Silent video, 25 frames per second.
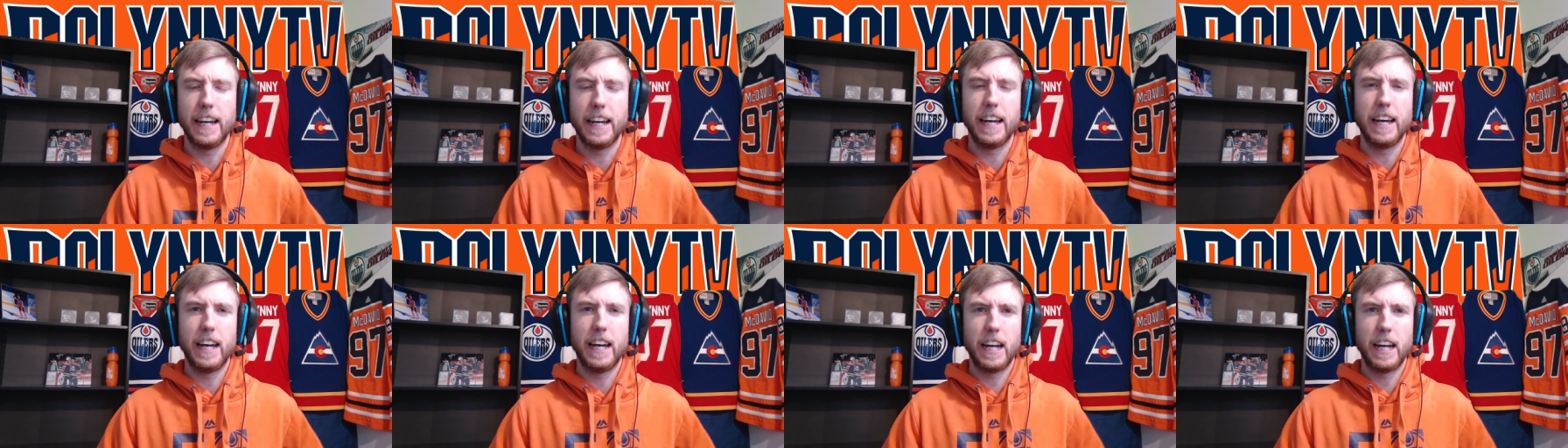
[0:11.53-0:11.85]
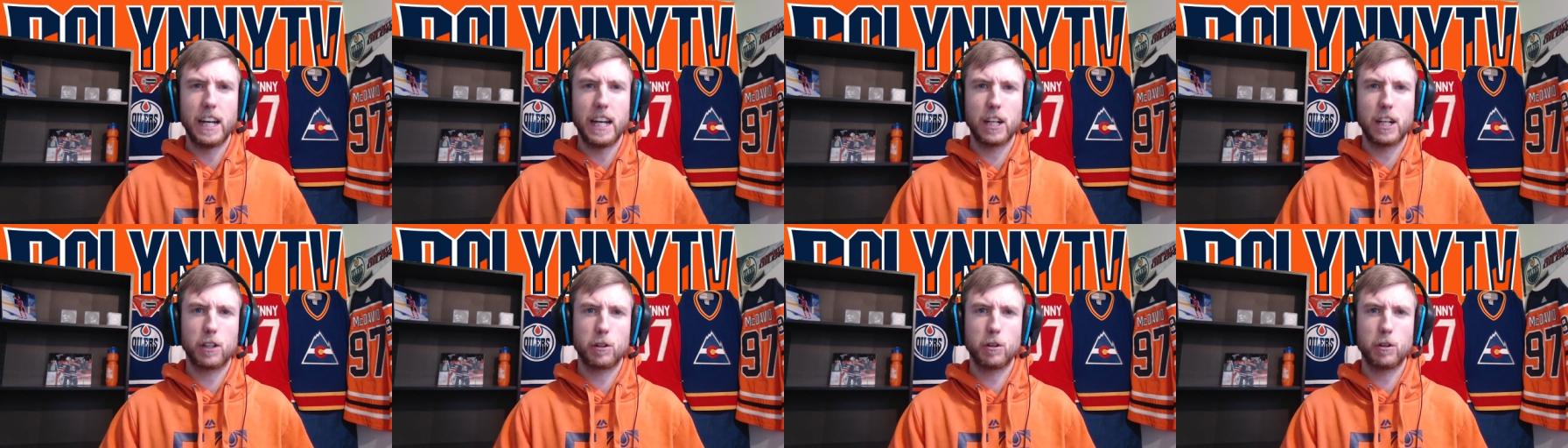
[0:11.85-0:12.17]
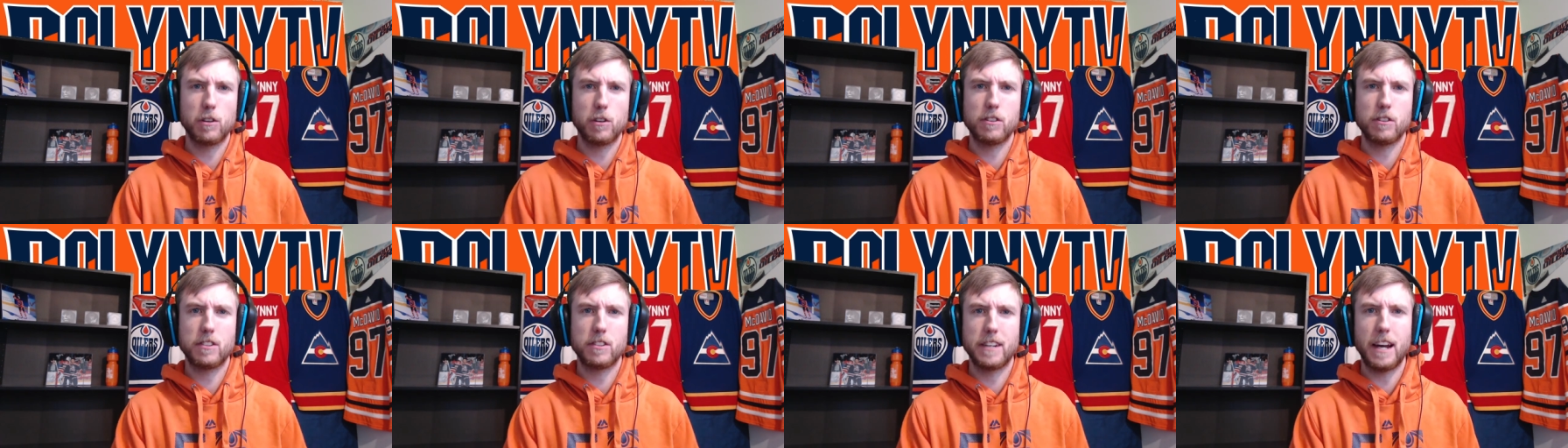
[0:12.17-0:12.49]
And of
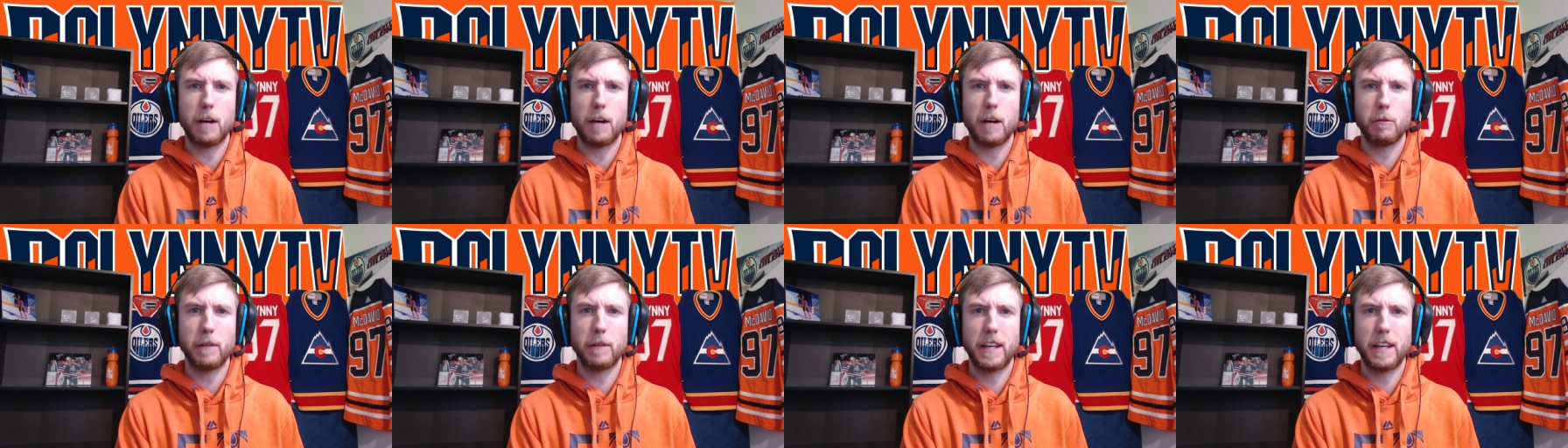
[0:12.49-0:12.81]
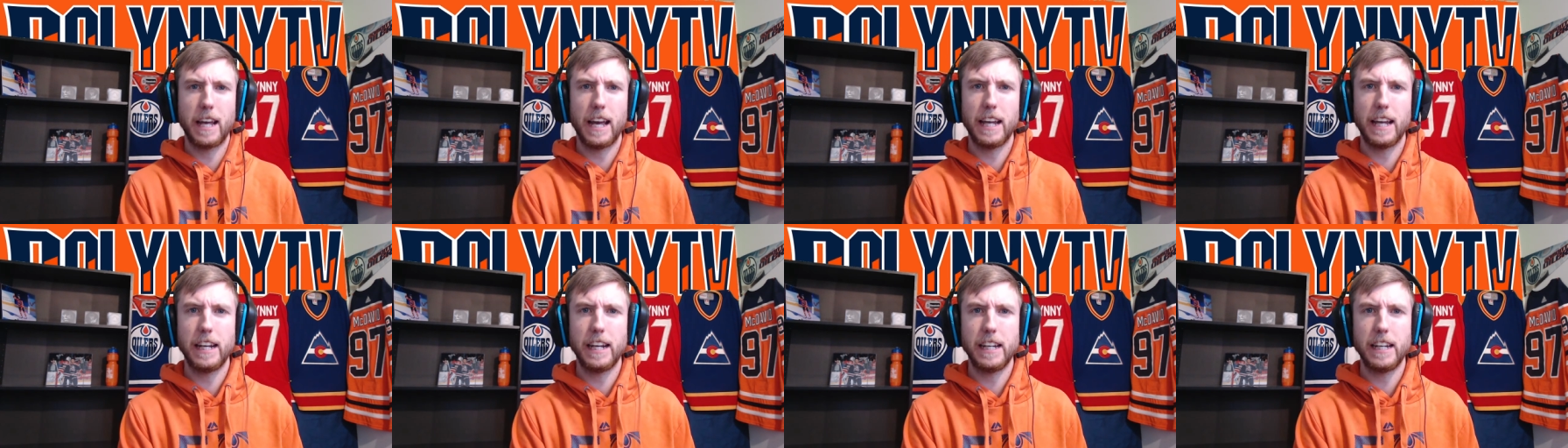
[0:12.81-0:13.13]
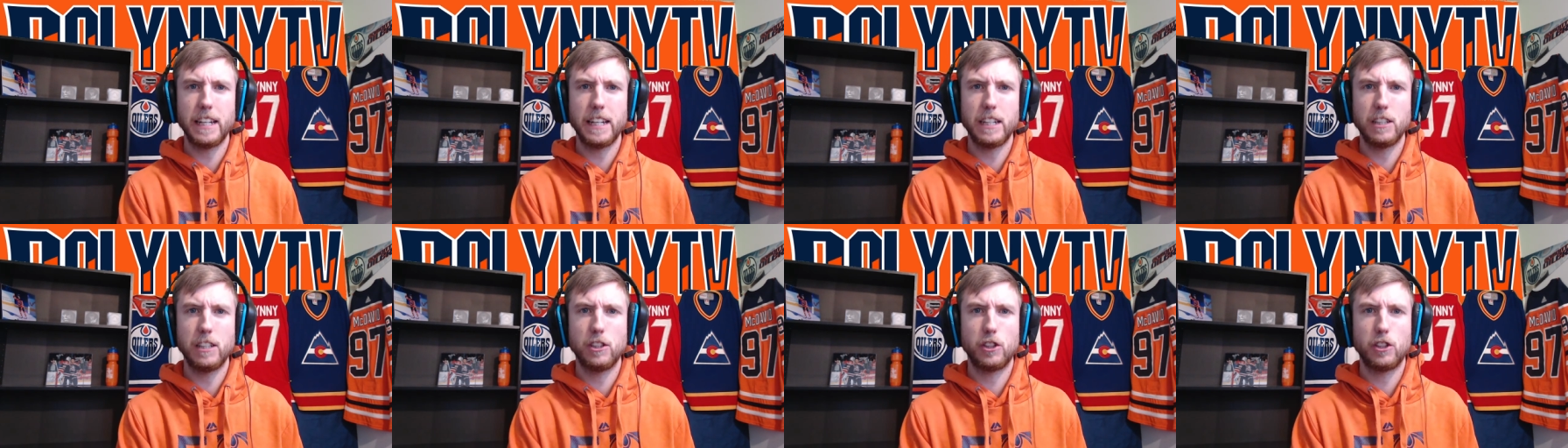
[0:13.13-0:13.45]
course, now we head
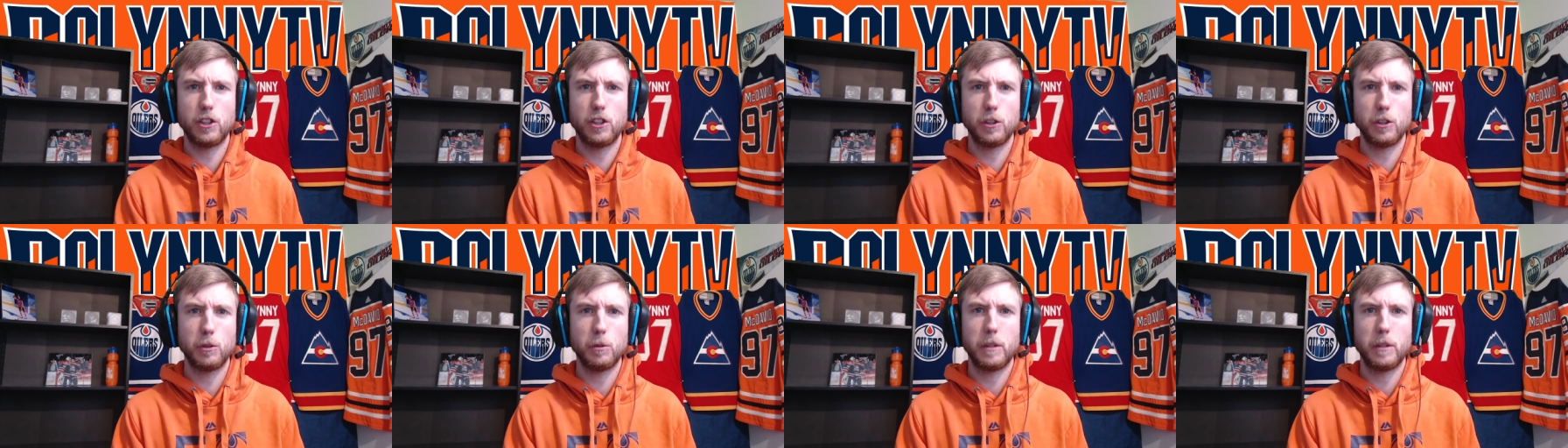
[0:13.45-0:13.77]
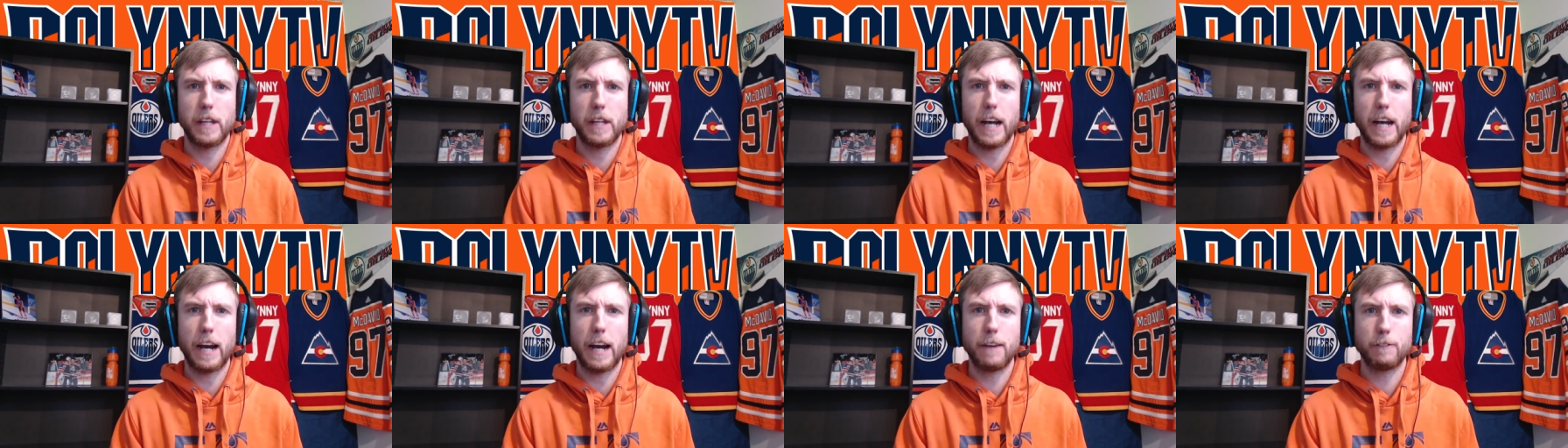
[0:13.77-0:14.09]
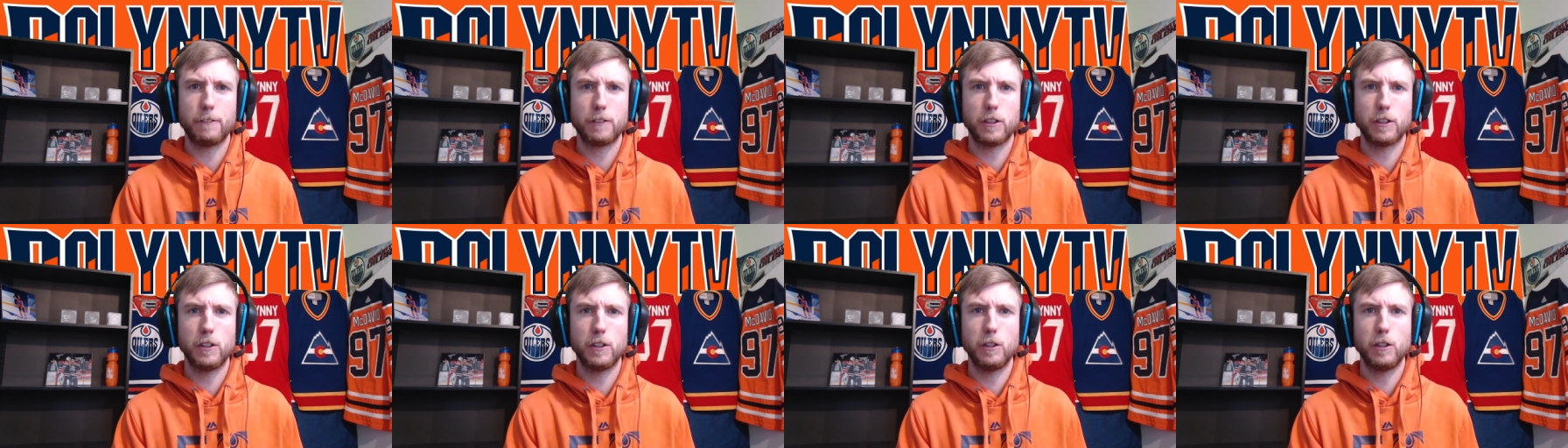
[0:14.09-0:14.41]
into the
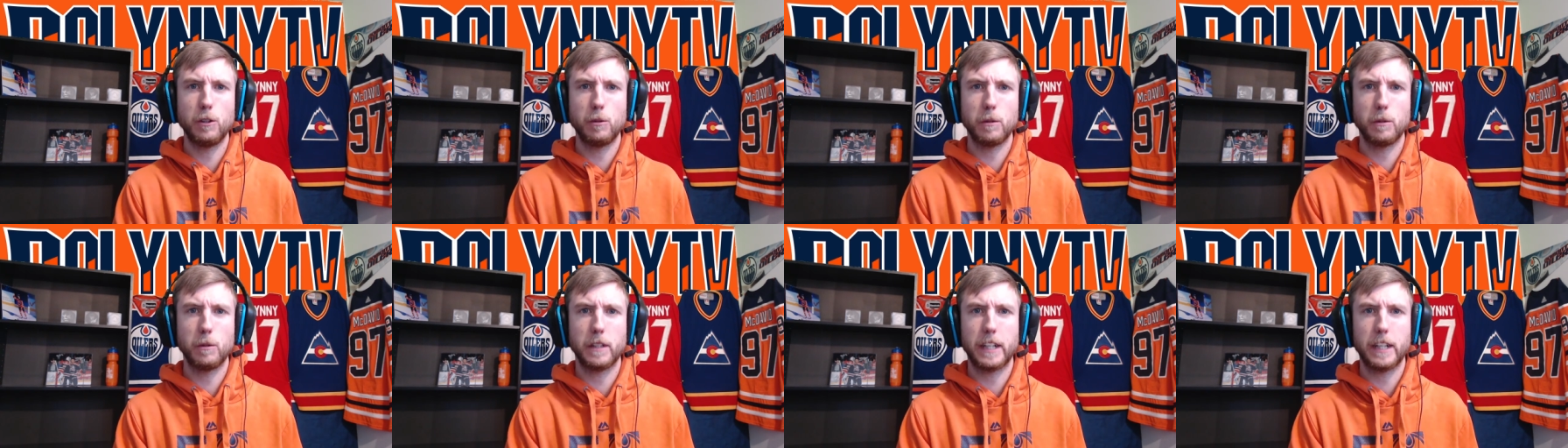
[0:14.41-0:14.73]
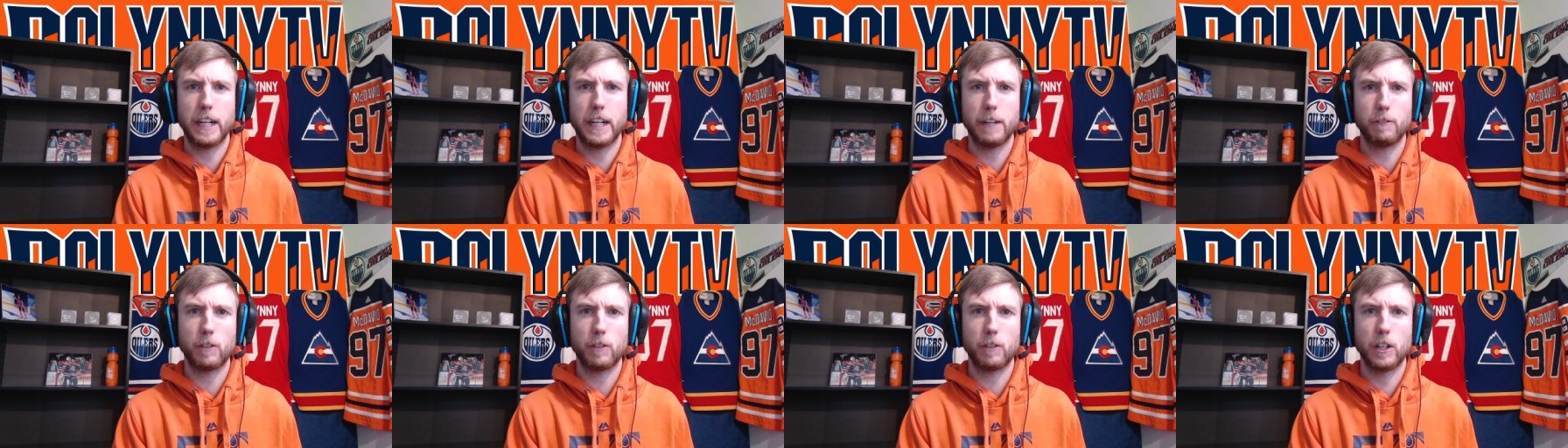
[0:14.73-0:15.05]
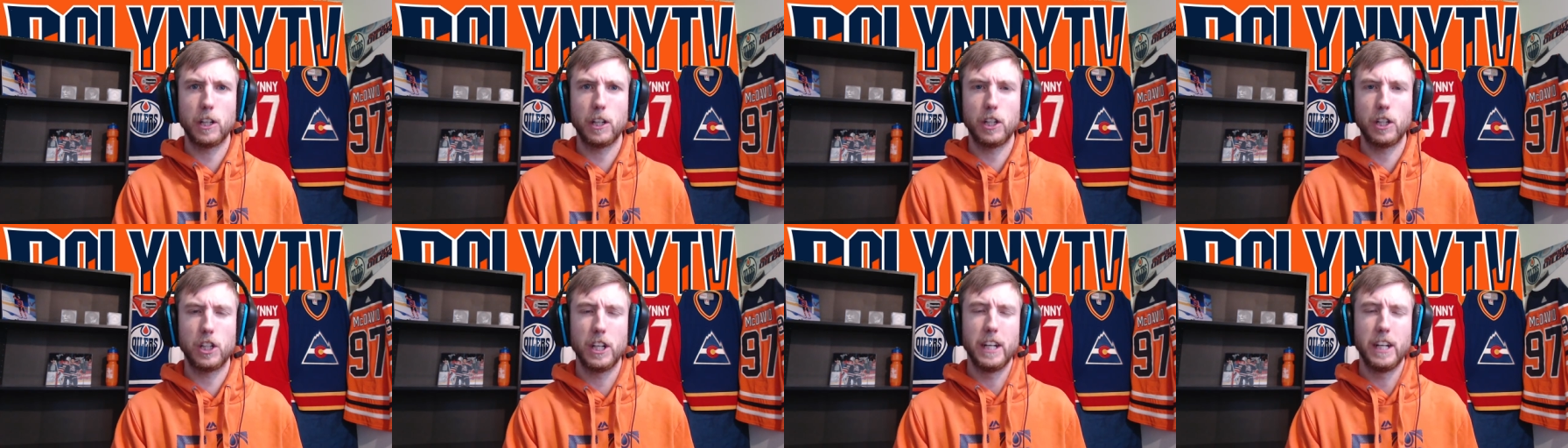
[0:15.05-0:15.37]
afternoon
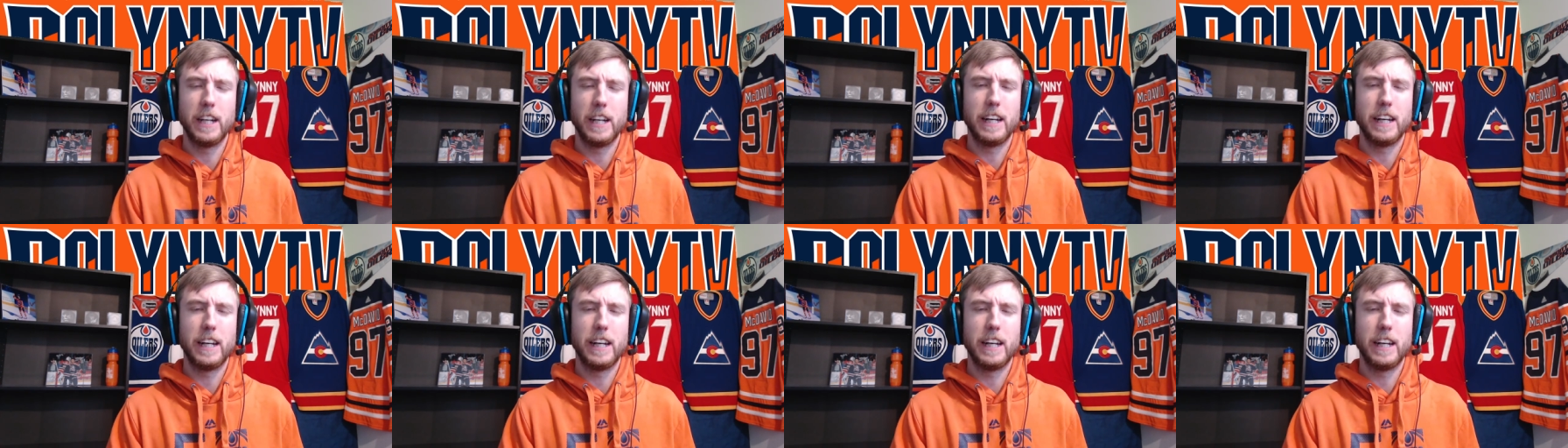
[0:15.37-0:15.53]
coverage